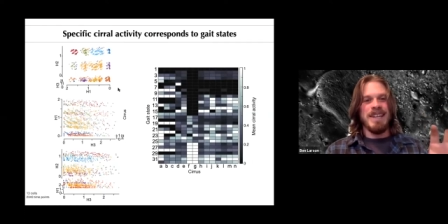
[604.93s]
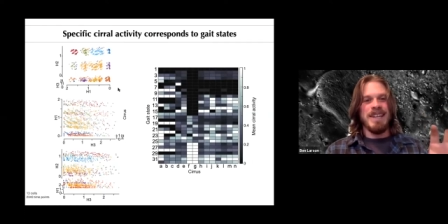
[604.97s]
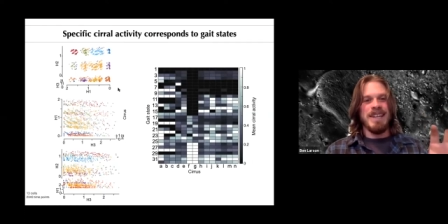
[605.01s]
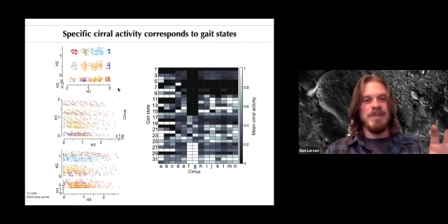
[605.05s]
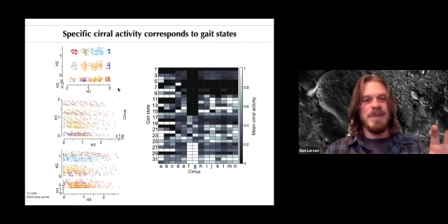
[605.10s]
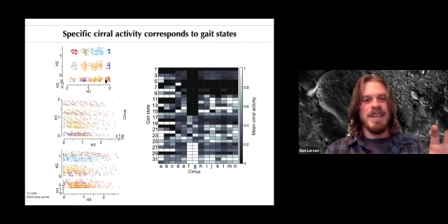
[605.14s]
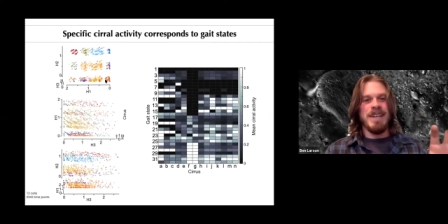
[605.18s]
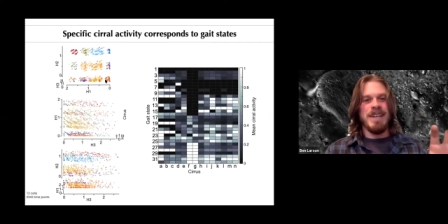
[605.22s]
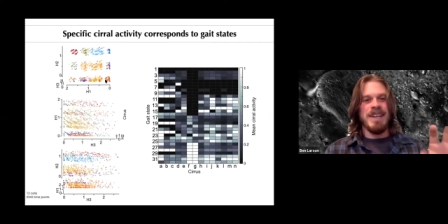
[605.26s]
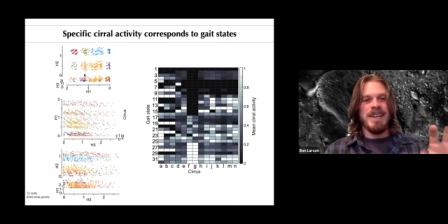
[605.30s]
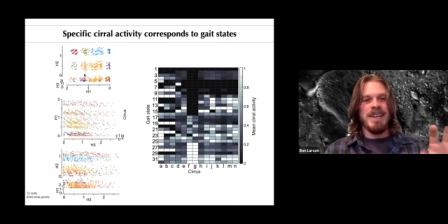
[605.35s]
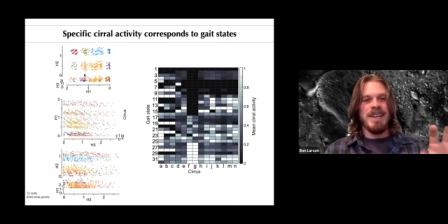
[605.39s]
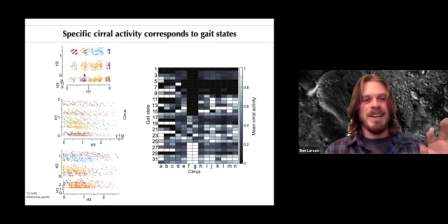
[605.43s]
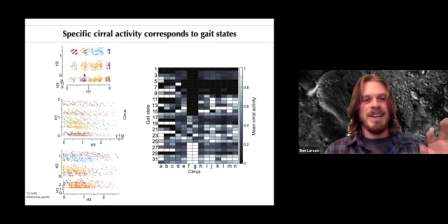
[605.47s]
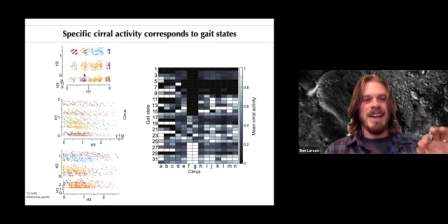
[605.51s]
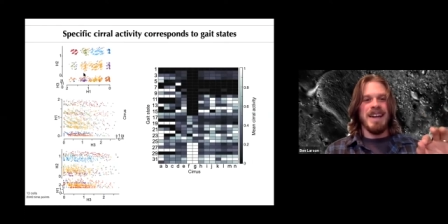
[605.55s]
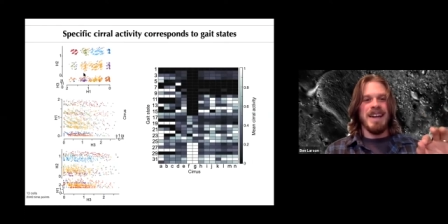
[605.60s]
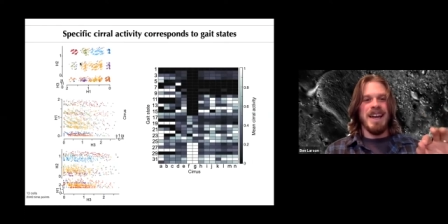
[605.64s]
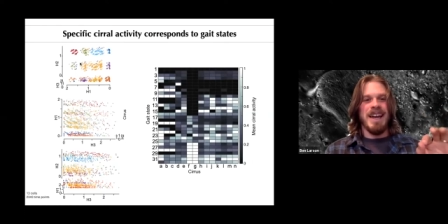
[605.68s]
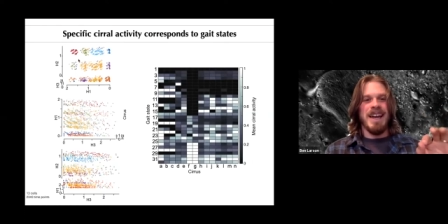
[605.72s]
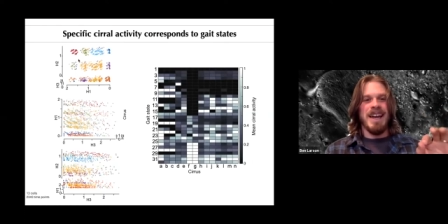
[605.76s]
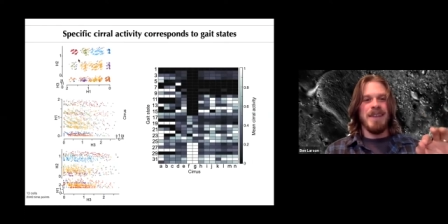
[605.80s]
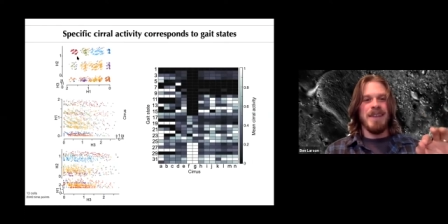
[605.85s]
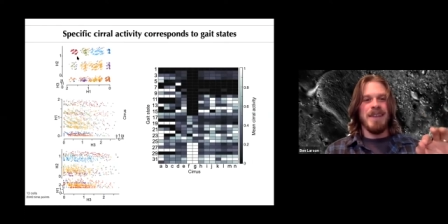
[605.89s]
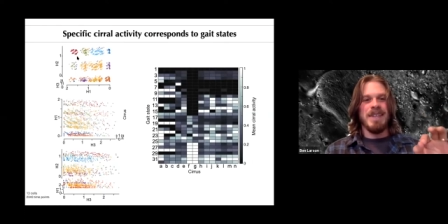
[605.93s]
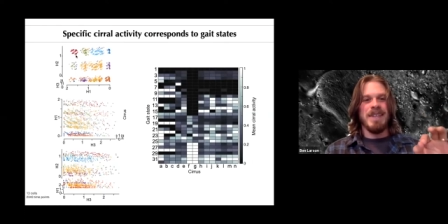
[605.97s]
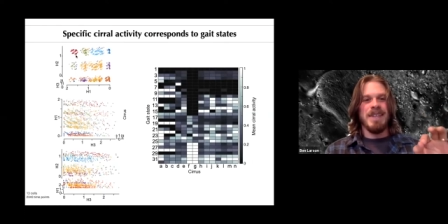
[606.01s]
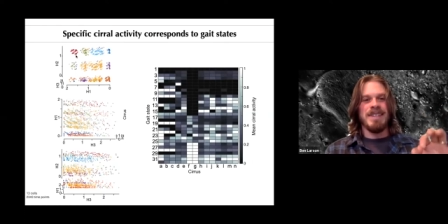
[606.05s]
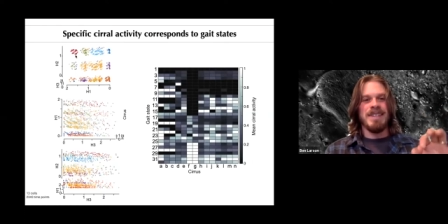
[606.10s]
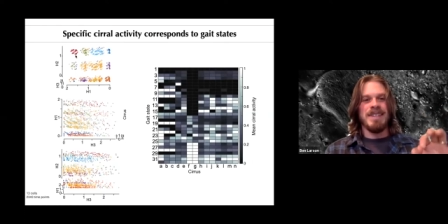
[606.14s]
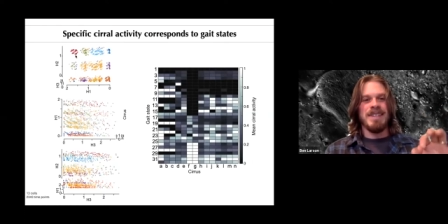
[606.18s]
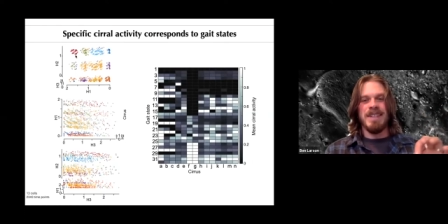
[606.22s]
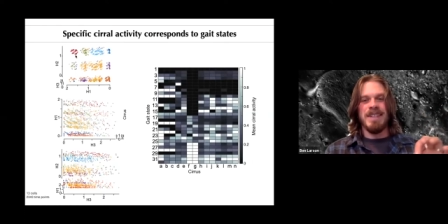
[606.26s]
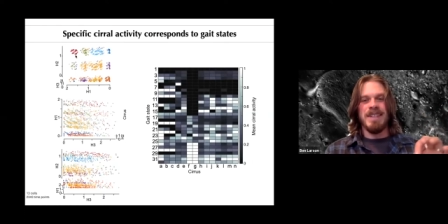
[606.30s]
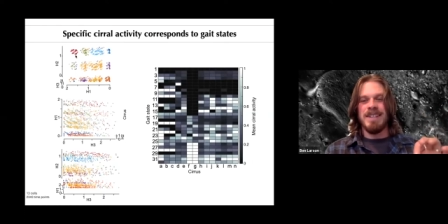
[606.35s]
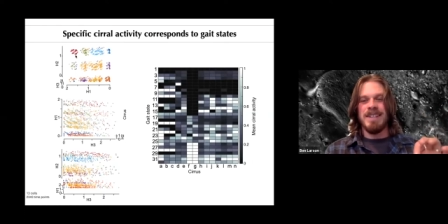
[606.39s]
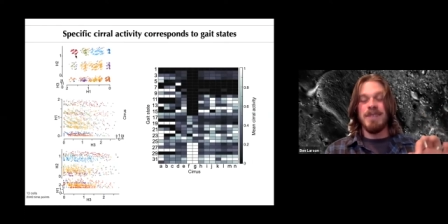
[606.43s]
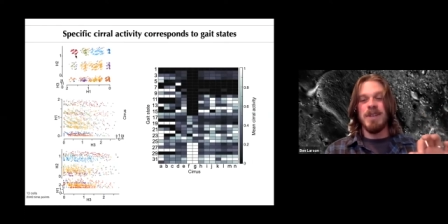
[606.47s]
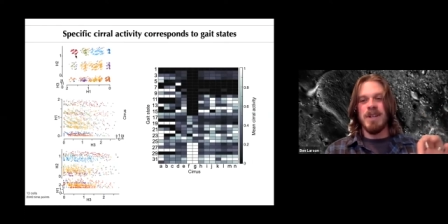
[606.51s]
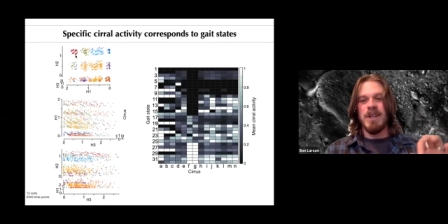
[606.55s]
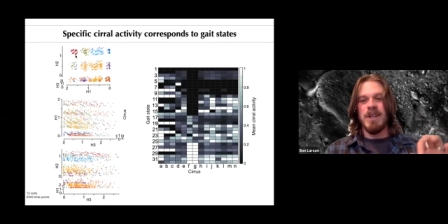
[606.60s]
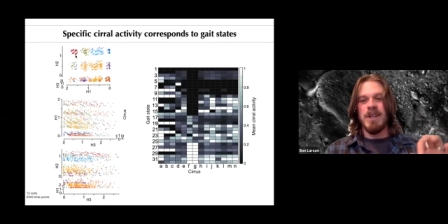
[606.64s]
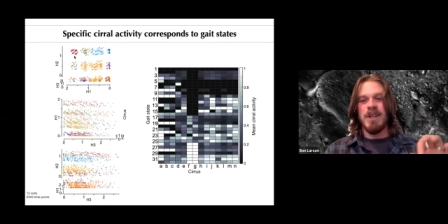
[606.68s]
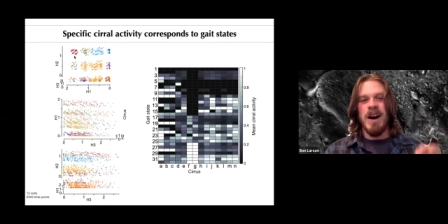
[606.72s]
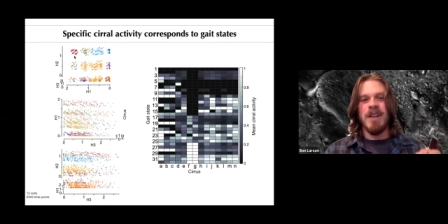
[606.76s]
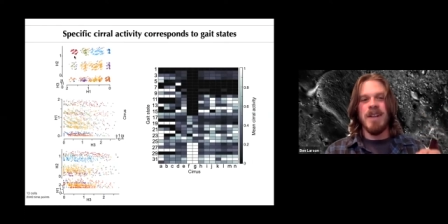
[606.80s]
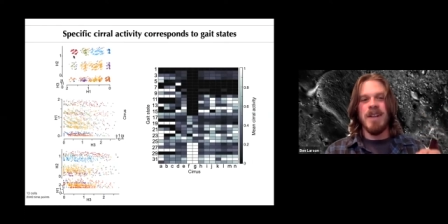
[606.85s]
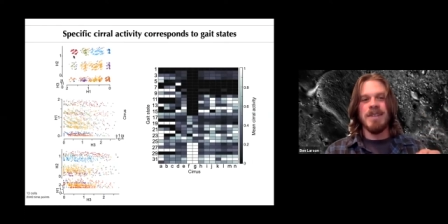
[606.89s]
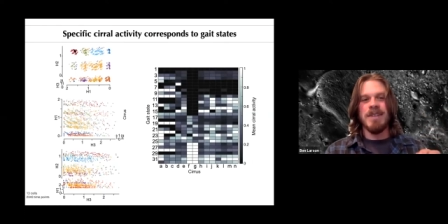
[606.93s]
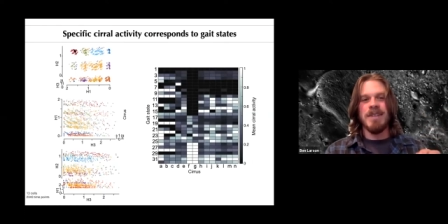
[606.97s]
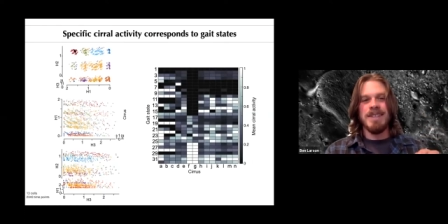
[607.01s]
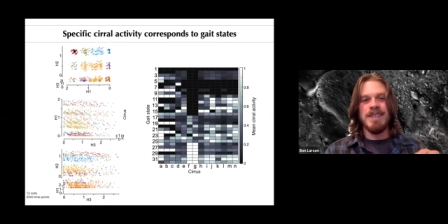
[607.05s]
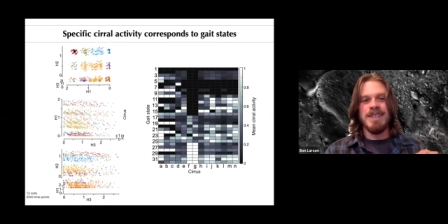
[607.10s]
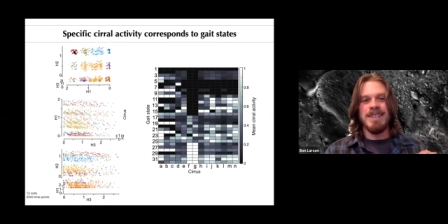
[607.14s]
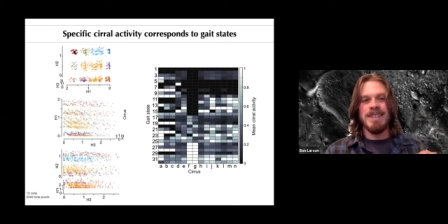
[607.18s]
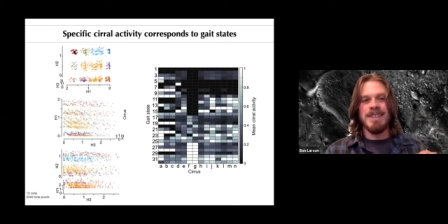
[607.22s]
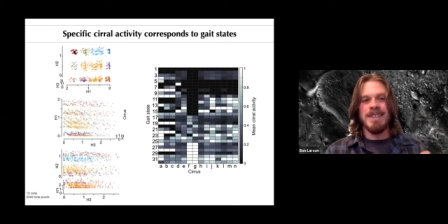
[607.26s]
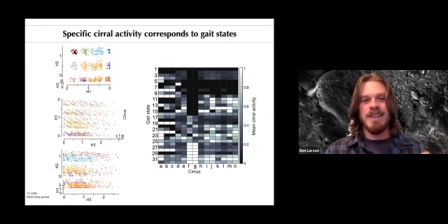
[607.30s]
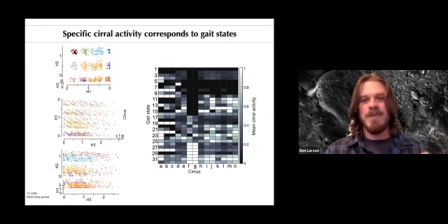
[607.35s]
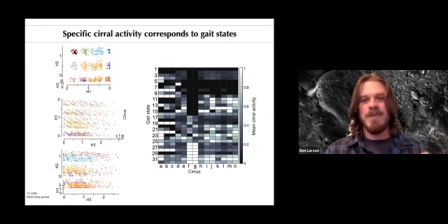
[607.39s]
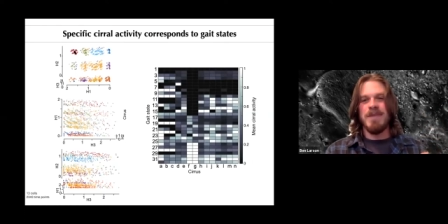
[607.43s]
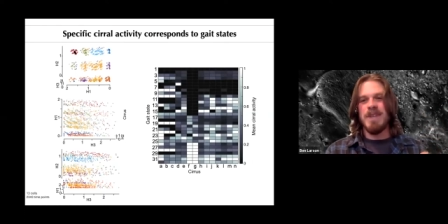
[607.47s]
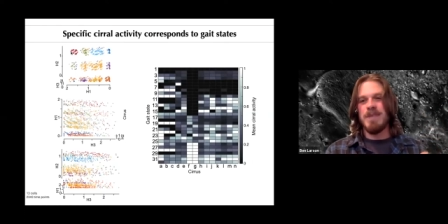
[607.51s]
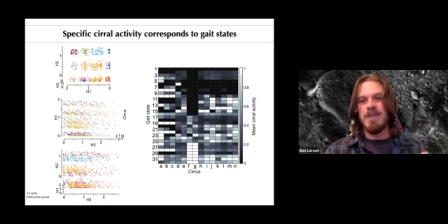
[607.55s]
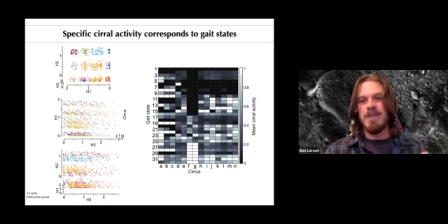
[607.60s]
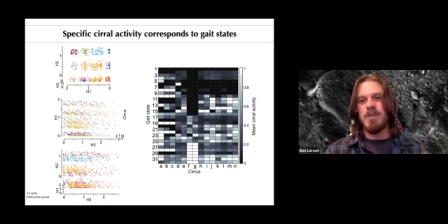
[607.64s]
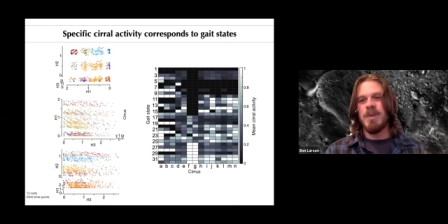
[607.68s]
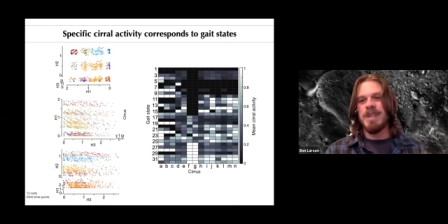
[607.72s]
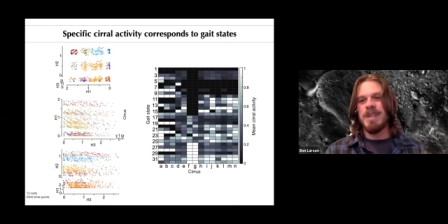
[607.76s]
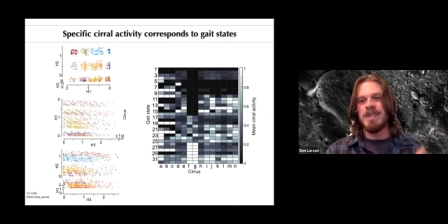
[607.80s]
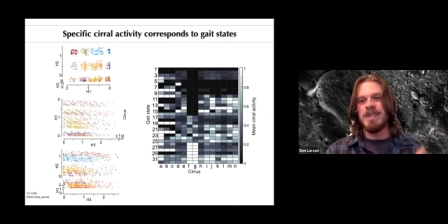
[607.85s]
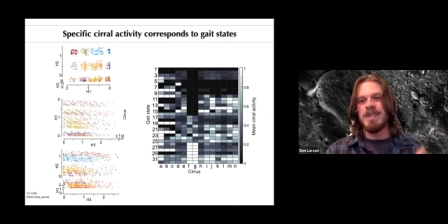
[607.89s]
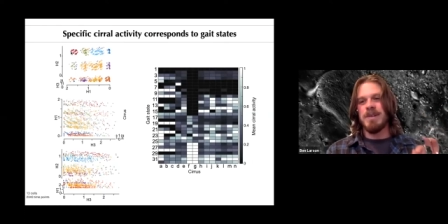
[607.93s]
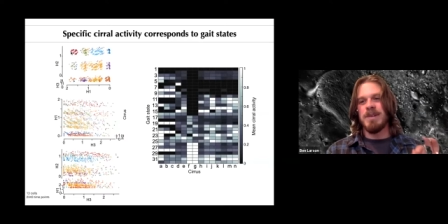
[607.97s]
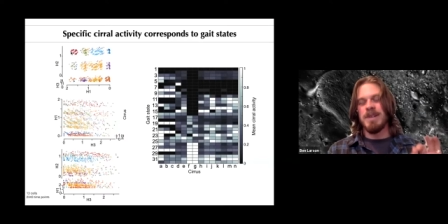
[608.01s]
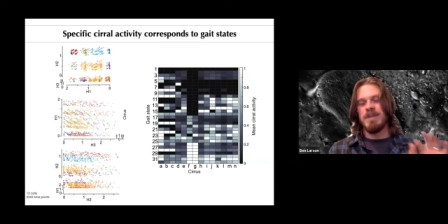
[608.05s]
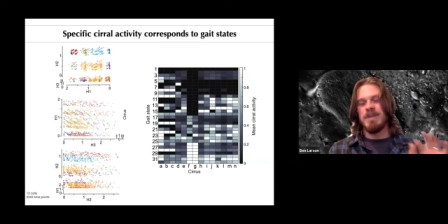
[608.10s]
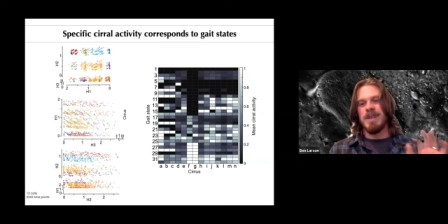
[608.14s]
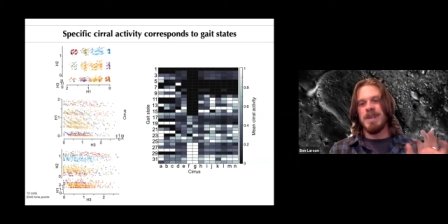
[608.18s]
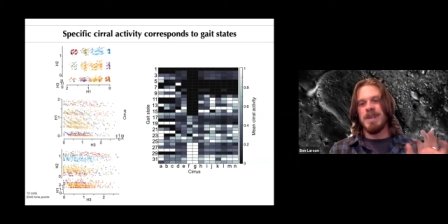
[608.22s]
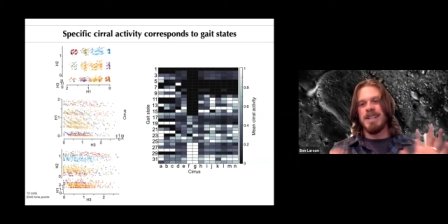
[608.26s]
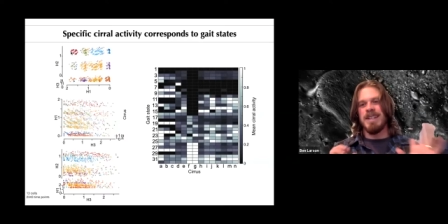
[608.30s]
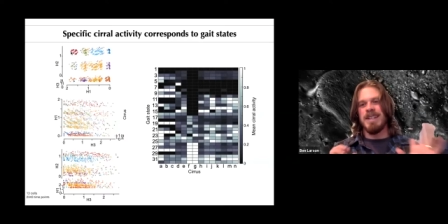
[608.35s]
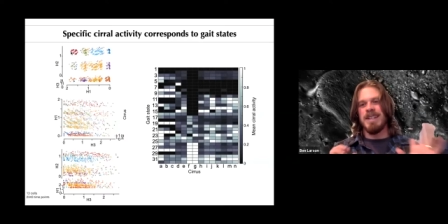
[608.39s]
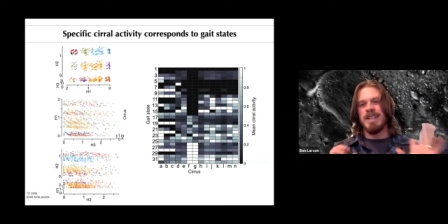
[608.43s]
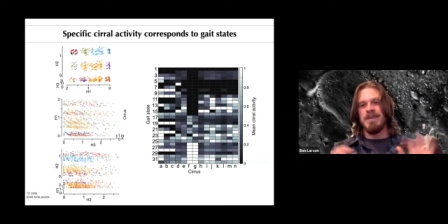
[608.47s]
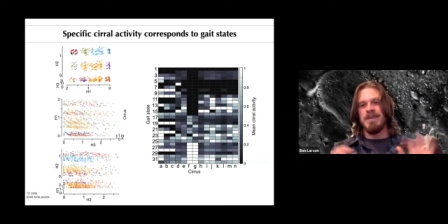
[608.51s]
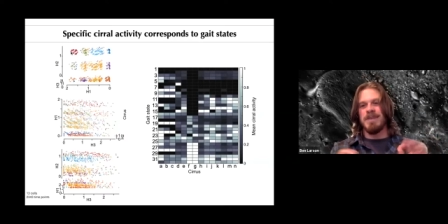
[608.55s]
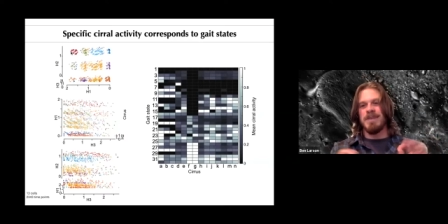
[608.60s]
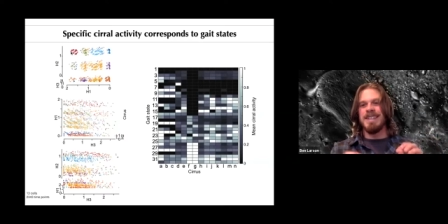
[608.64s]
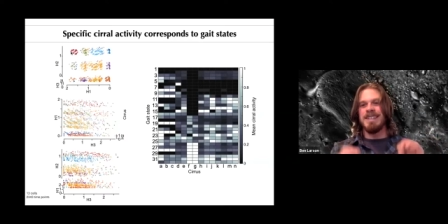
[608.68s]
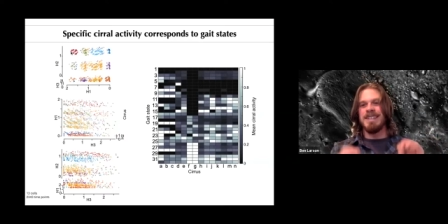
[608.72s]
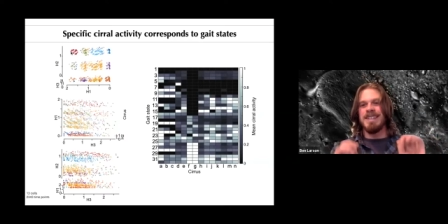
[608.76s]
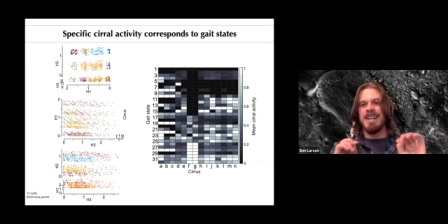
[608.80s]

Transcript: we have these the different colors of these points correspond to different